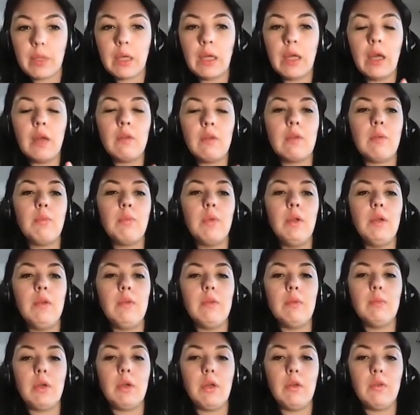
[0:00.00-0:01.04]
Gas
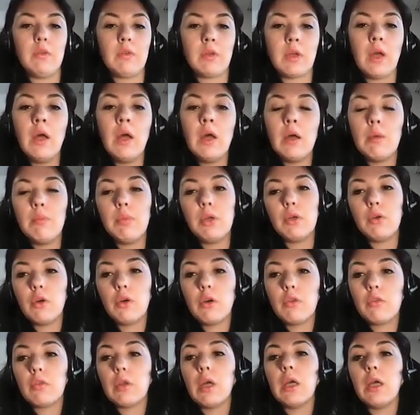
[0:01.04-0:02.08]
embolism risk.
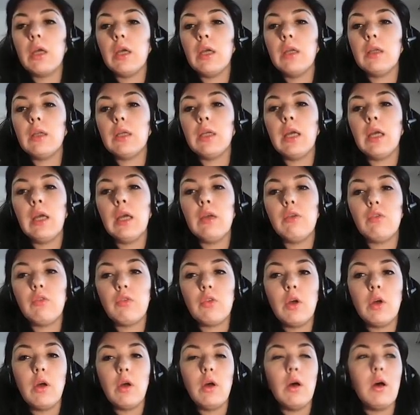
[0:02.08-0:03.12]
Because in
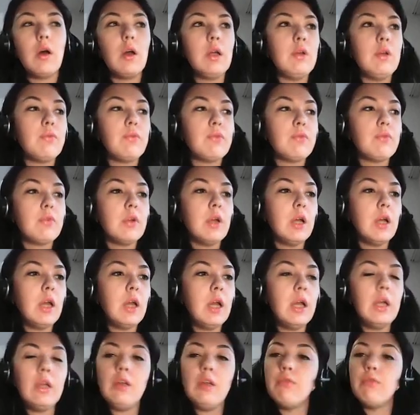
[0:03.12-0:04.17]
case if
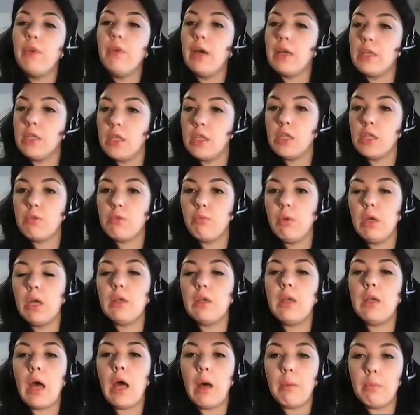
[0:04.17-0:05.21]
any vessels were
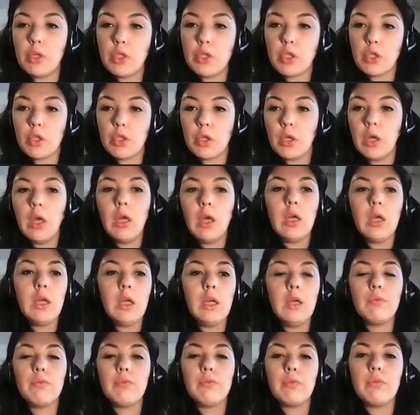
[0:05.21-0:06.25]
damaged,
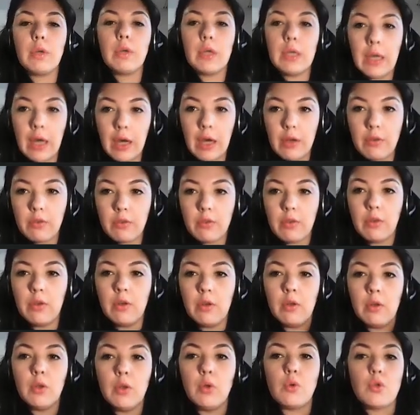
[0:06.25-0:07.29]
if gas
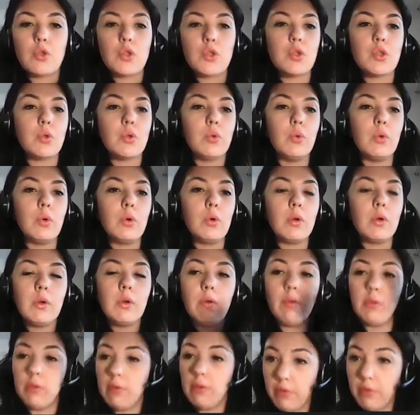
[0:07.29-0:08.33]
goes to
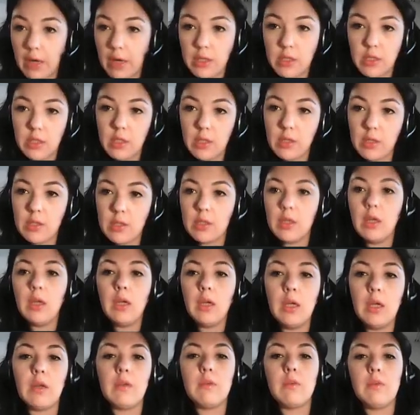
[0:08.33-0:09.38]
the vessels,
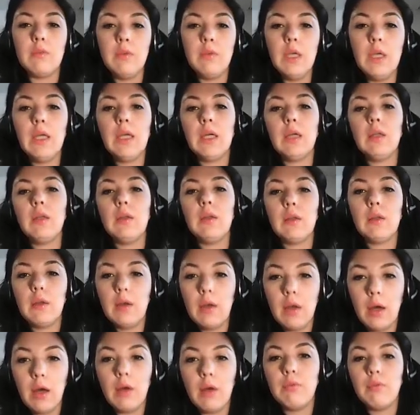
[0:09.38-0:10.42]
yes, we can
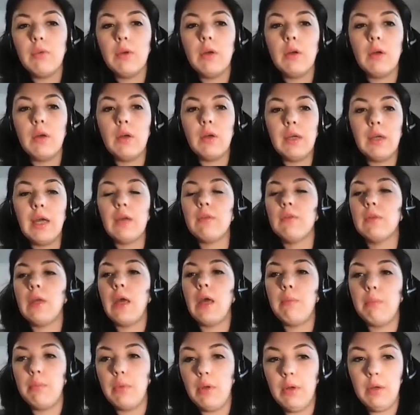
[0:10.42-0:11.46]
have a gas
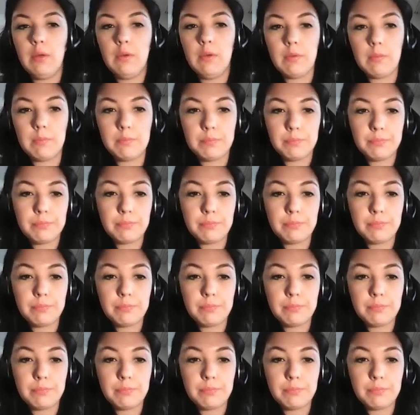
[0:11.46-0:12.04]
embolism.